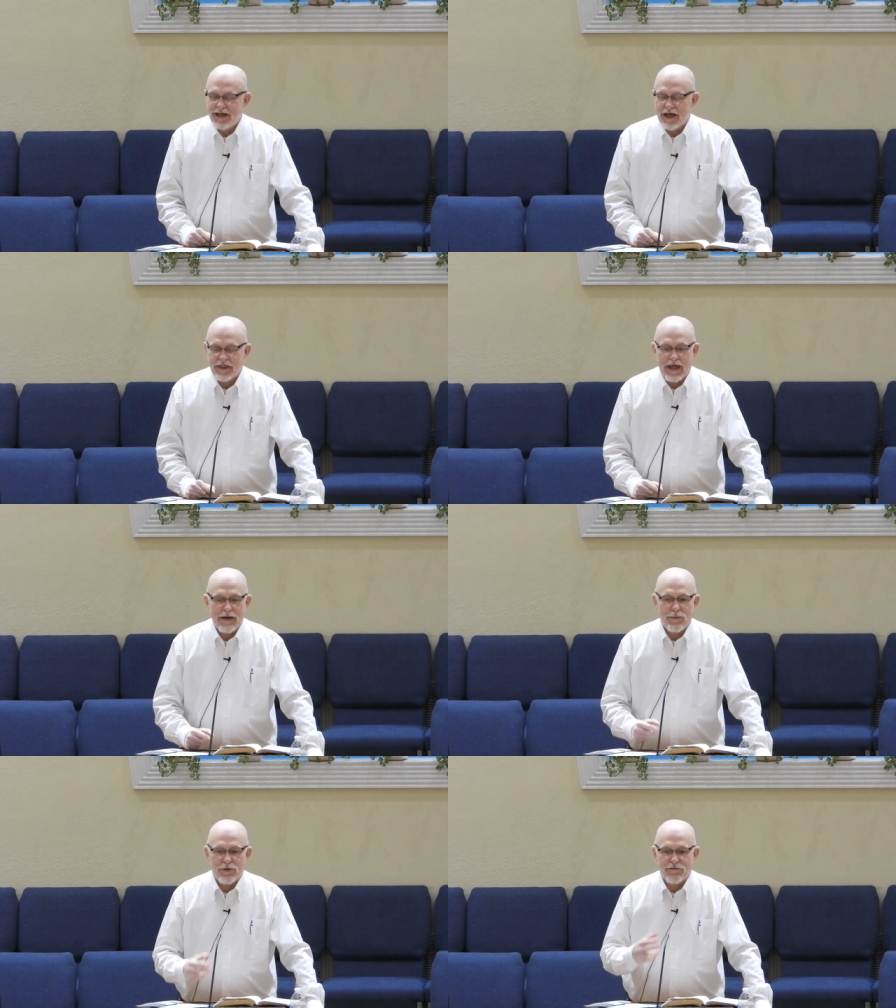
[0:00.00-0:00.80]
And
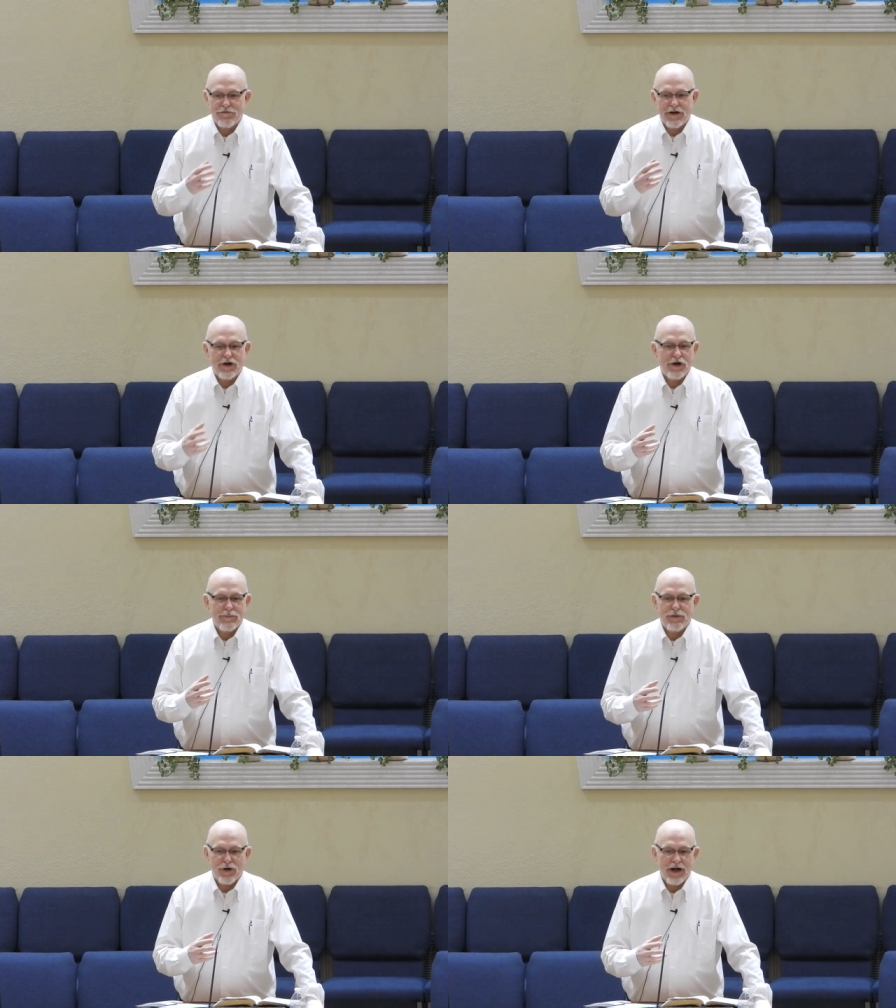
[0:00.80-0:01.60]
they were
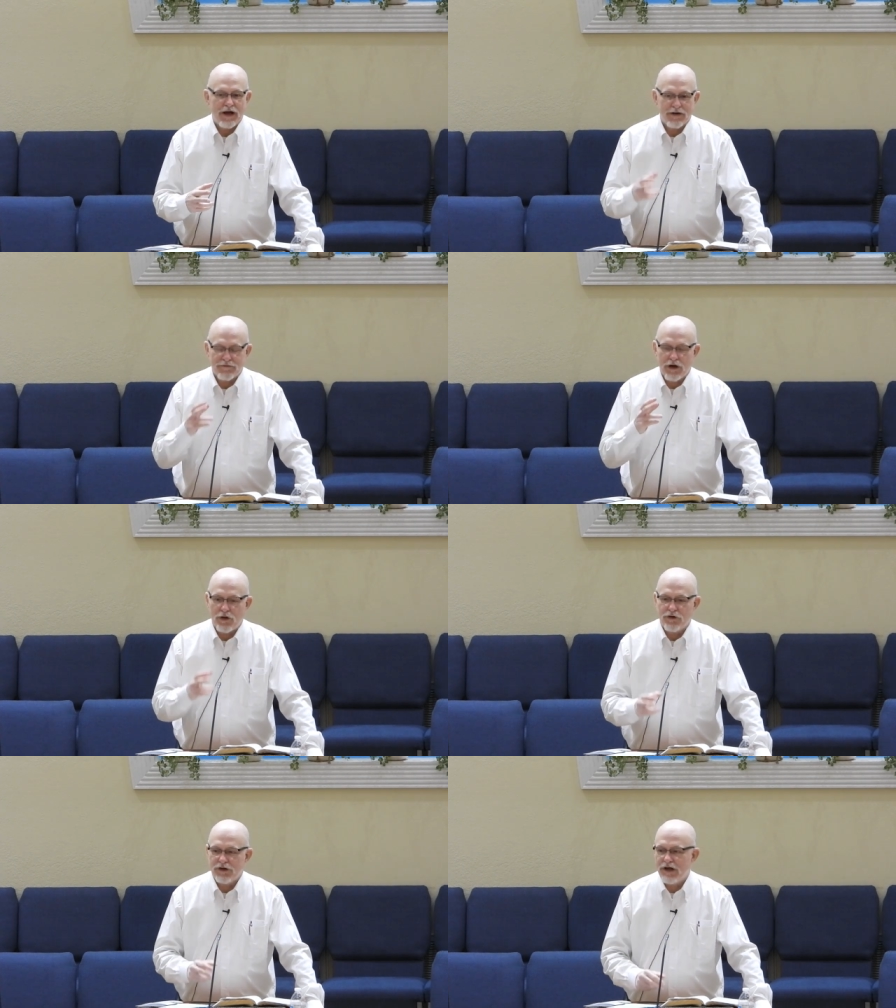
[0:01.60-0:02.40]
very proud of
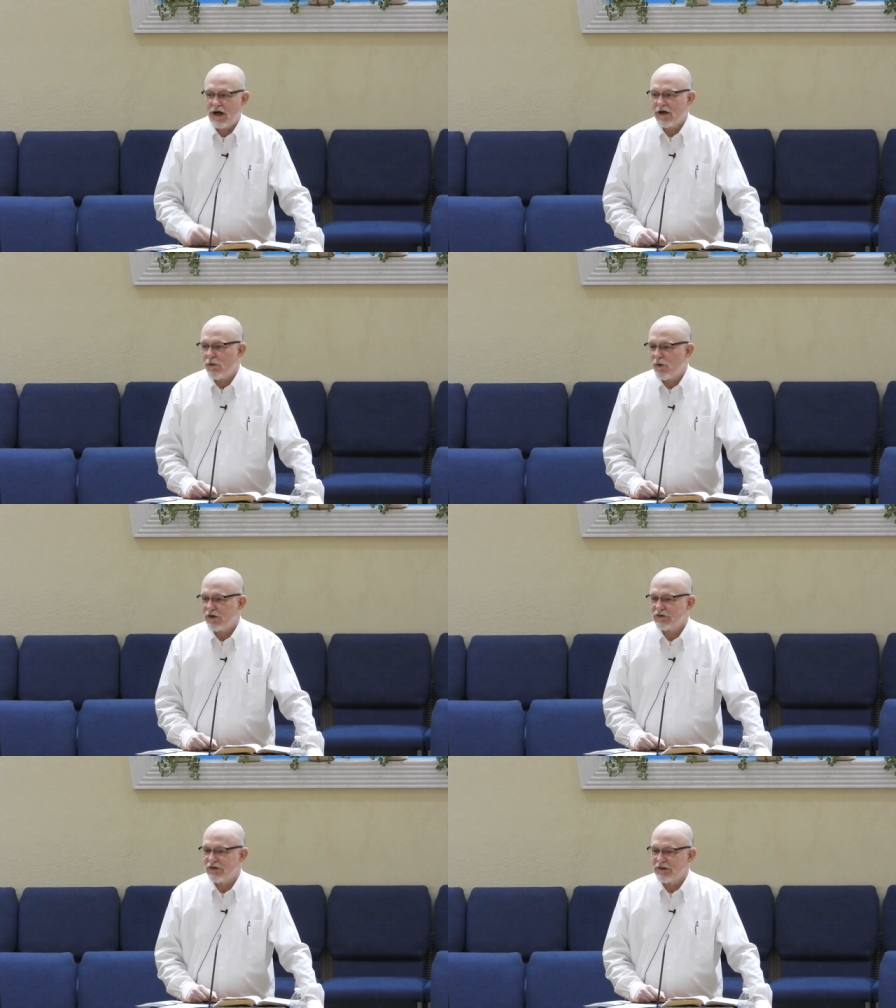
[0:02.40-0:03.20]
all their
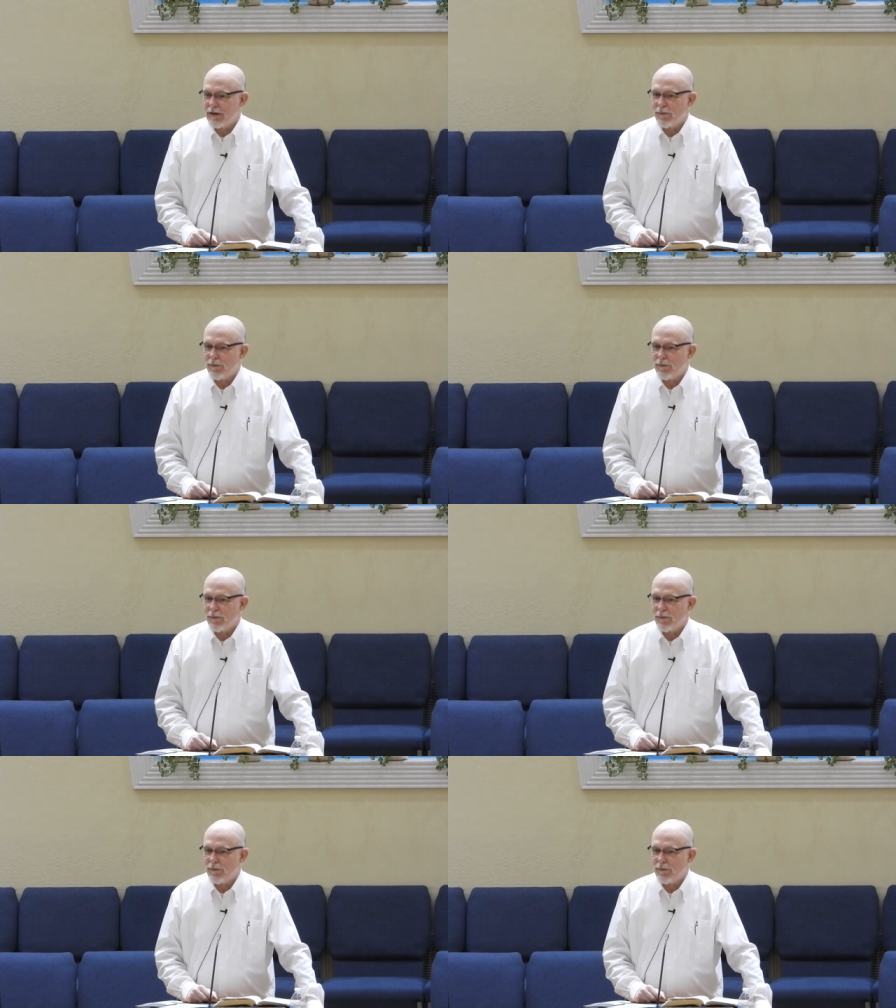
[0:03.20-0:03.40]
conquests because they